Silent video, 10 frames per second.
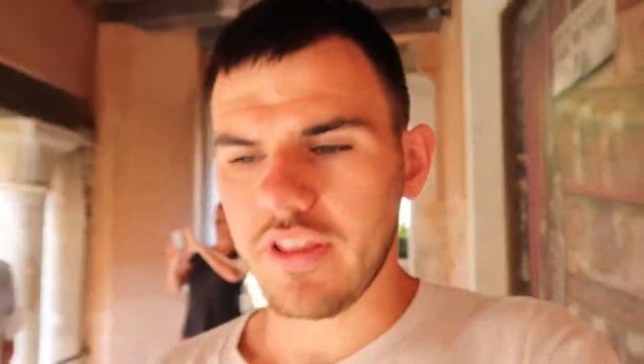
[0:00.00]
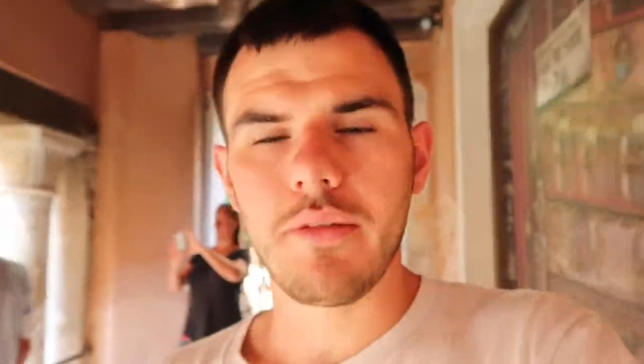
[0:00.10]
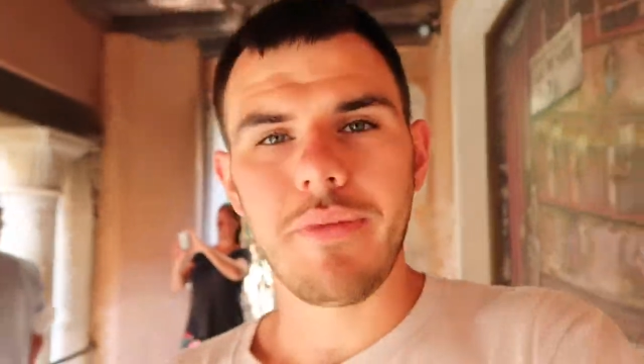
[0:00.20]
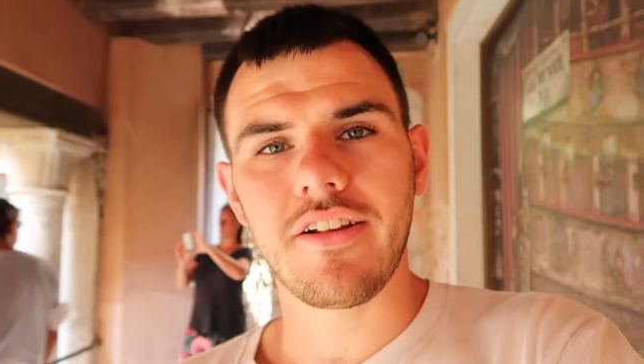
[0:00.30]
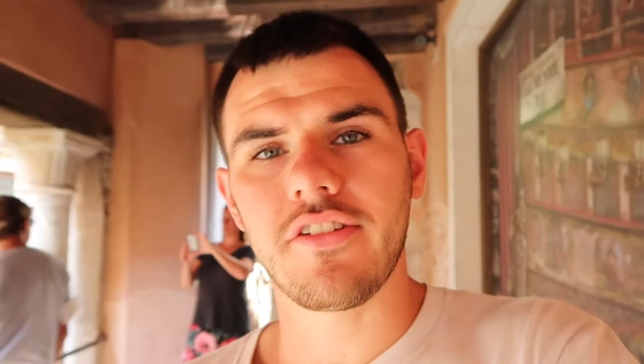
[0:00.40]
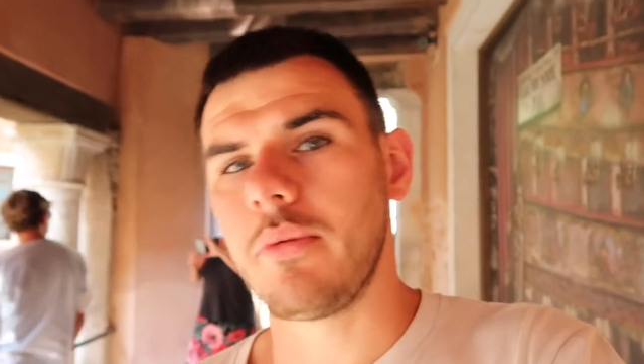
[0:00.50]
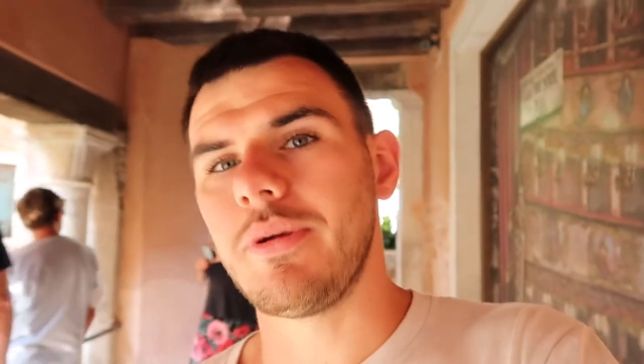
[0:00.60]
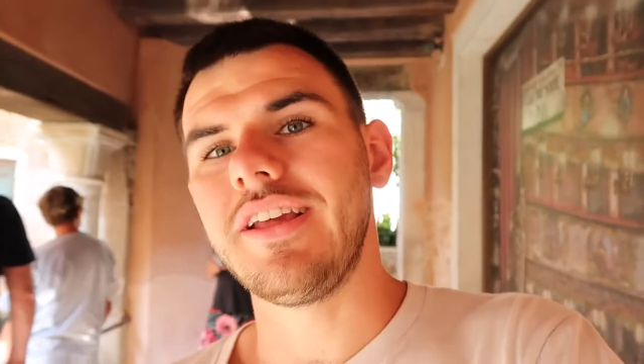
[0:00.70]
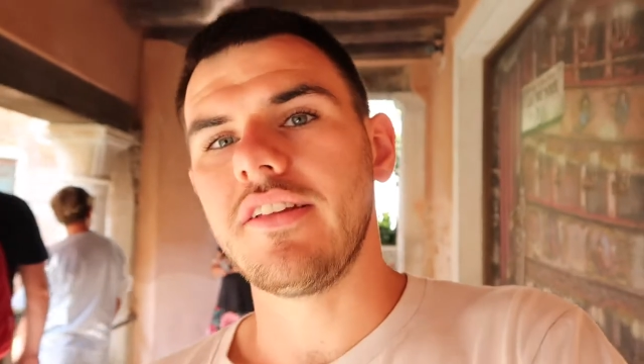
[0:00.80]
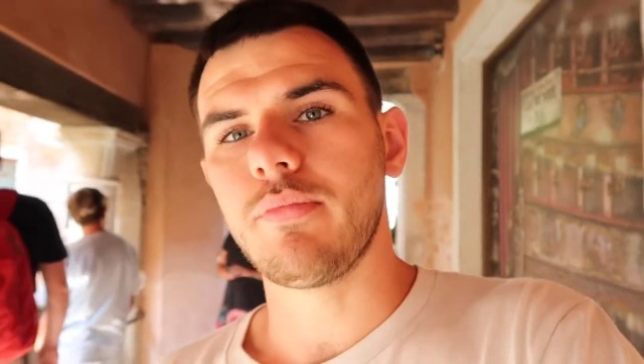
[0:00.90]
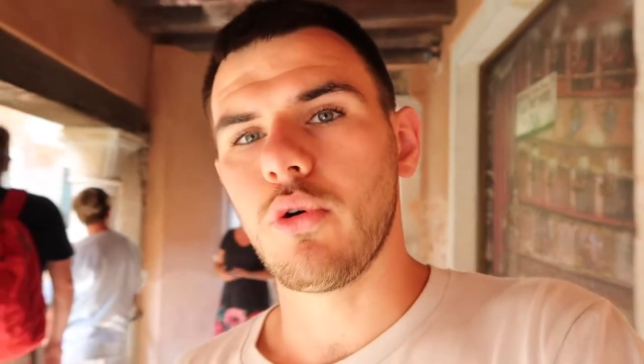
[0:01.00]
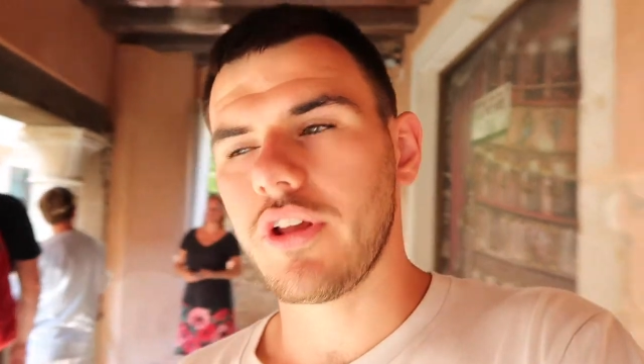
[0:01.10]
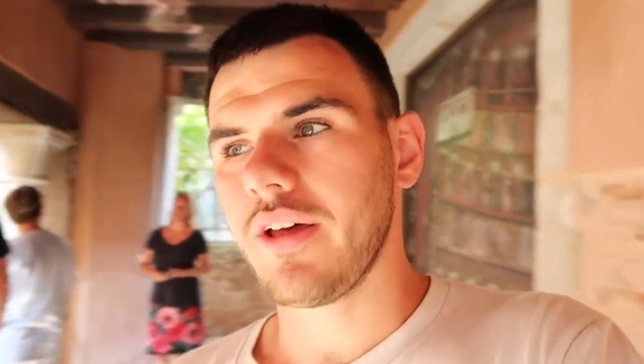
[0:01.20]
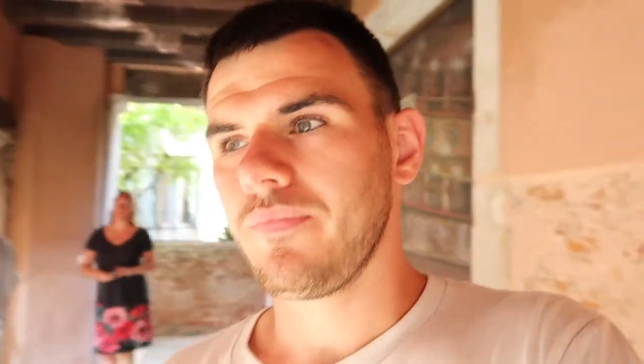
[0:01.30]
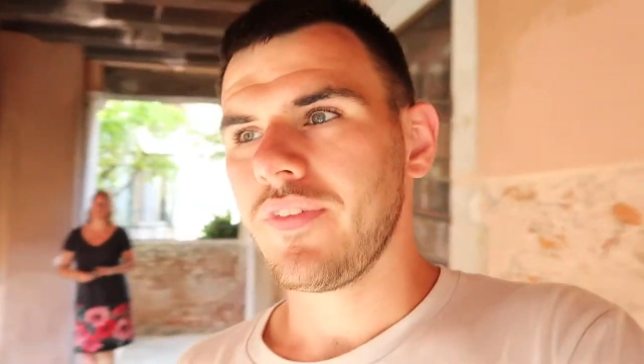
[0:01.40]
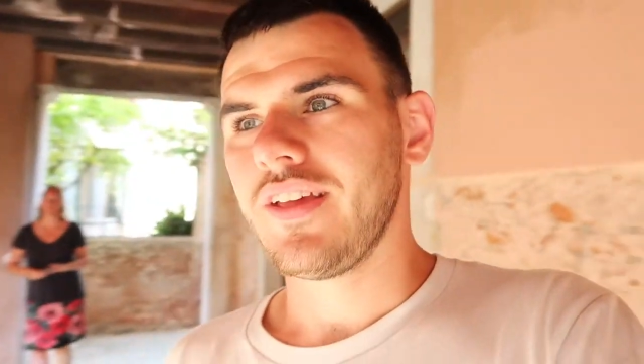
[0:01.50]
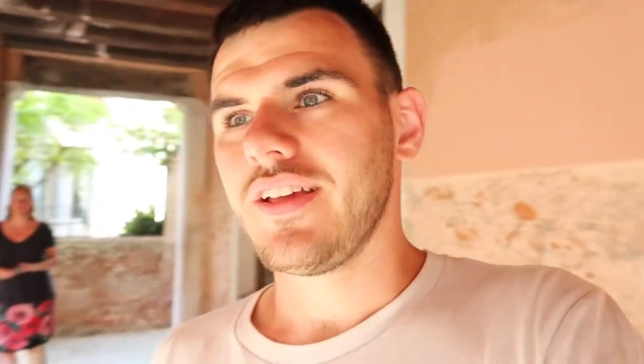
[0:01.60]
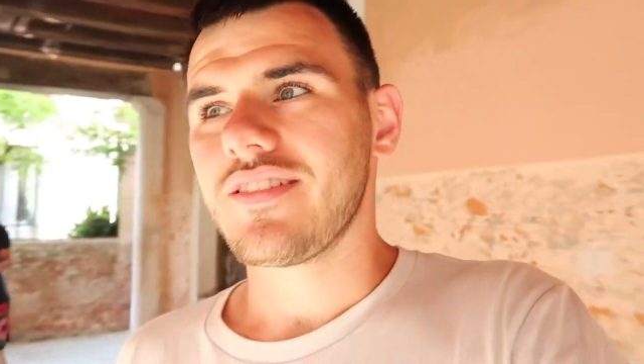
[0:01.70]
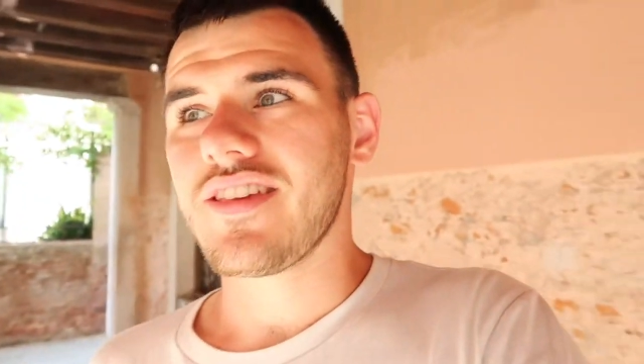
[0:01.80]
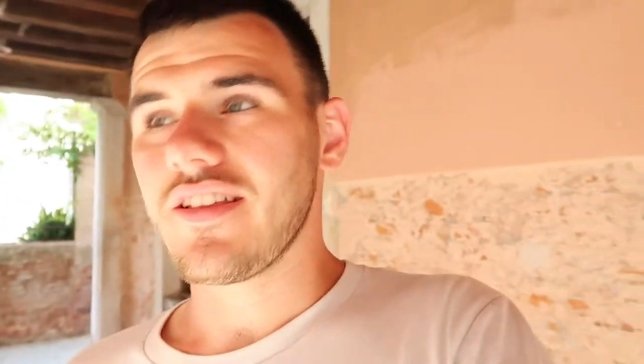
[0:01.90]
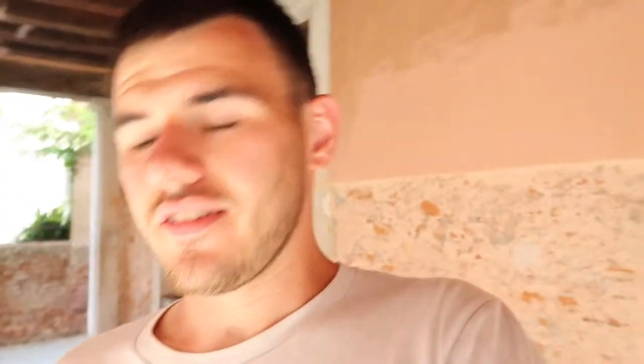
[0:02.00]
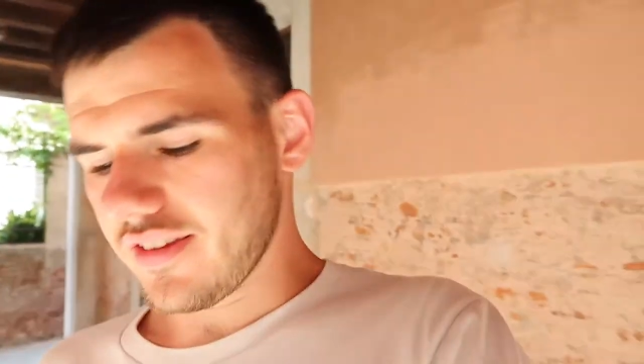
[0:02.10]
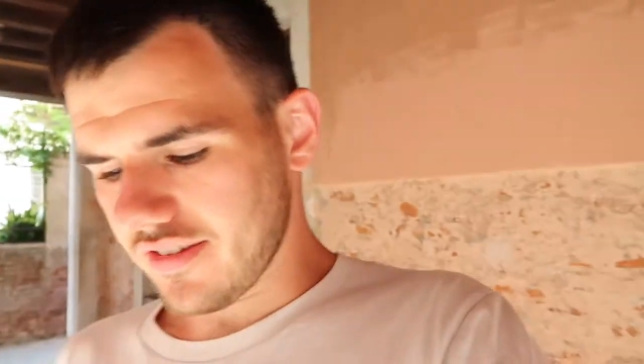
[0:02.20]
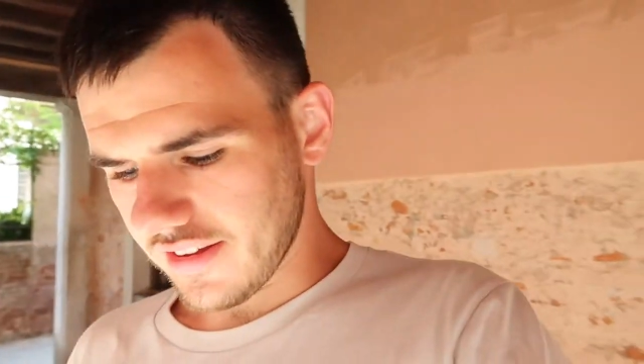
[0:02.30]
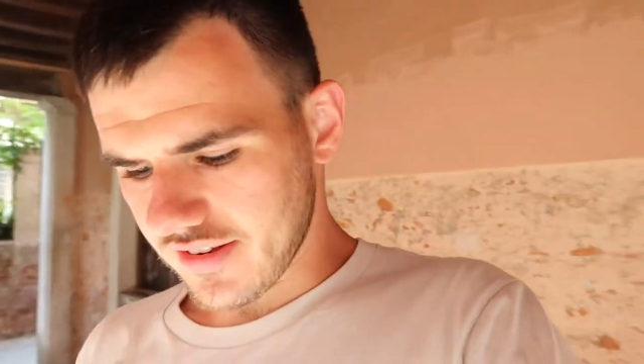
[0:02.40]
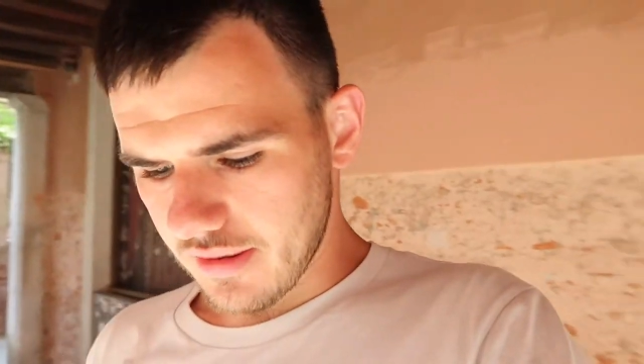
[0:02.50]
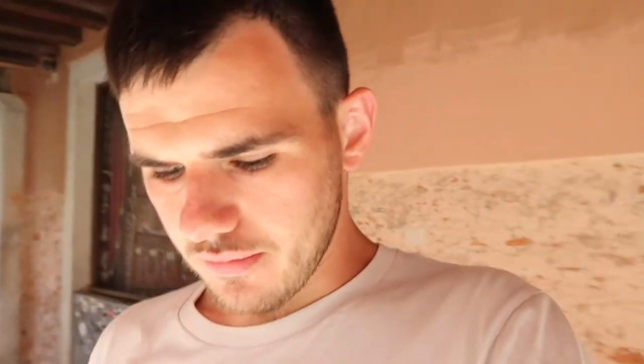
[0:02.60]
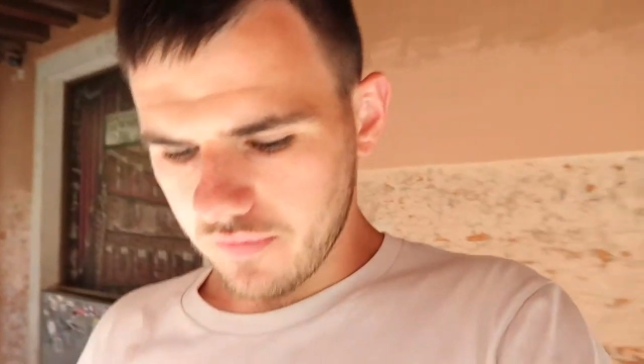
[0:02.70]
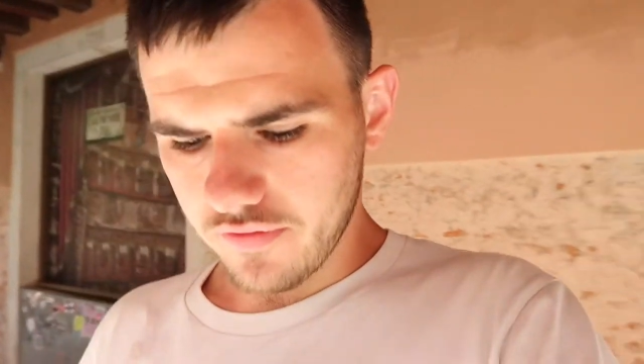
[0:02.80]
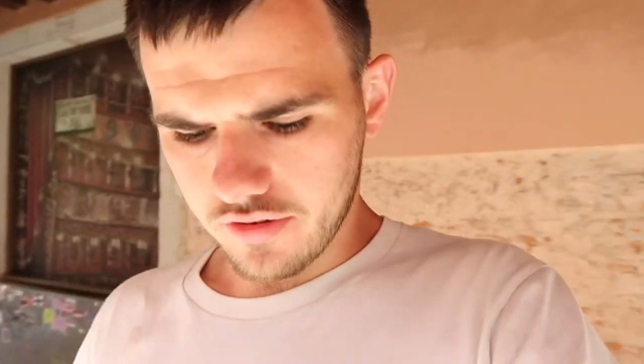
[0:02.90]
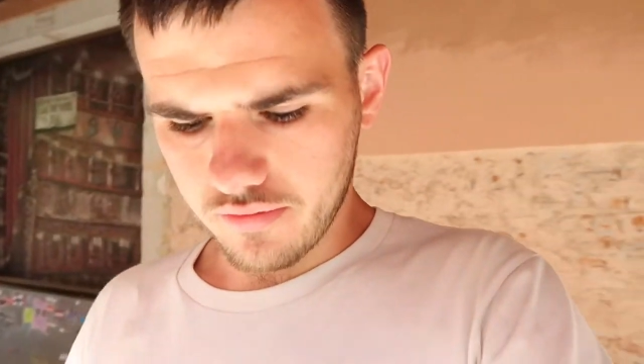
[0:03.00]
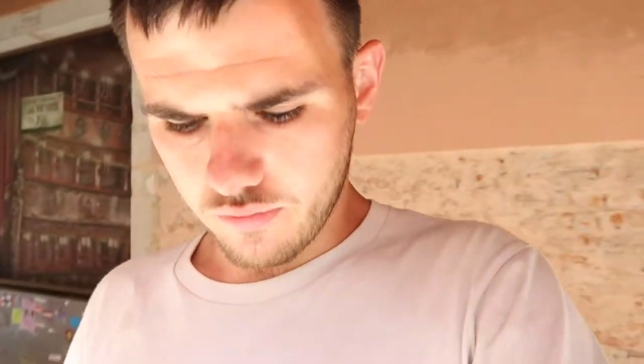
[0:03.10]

in the Mexico-Belize border, sentenced to 16 months,